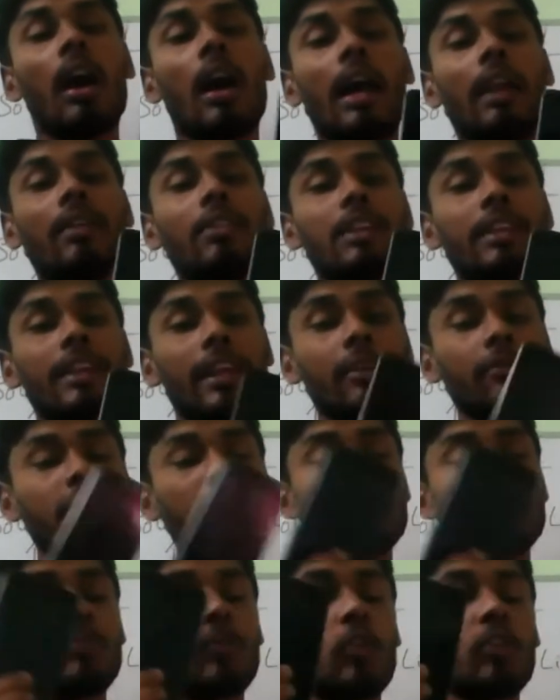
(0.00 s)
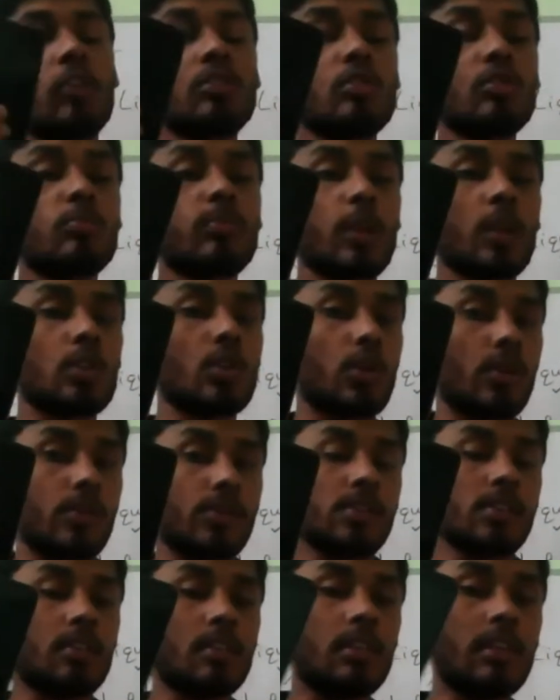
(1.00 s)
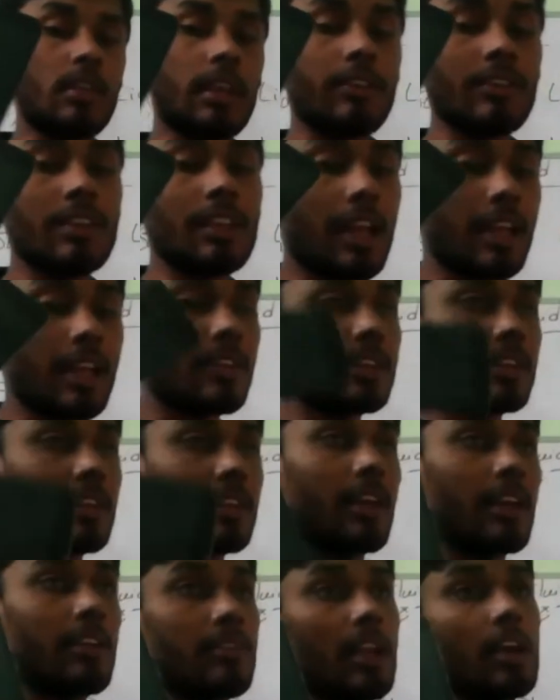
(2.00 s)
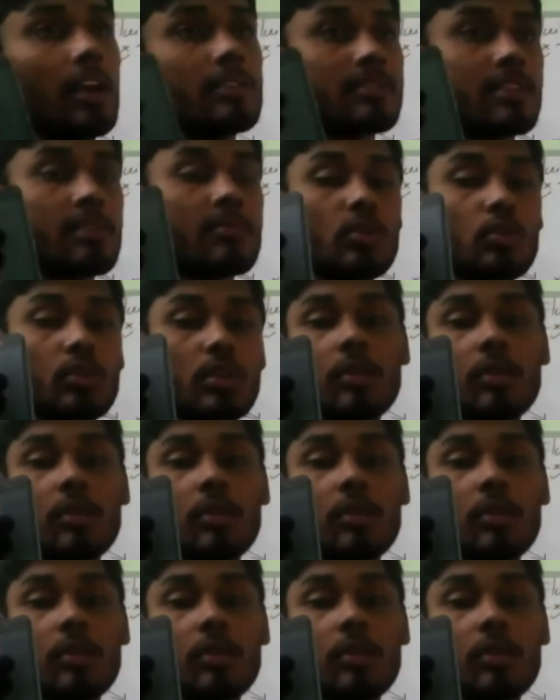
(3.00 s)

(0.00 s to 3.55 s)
I will give this phone to Pradosh. I will ask him to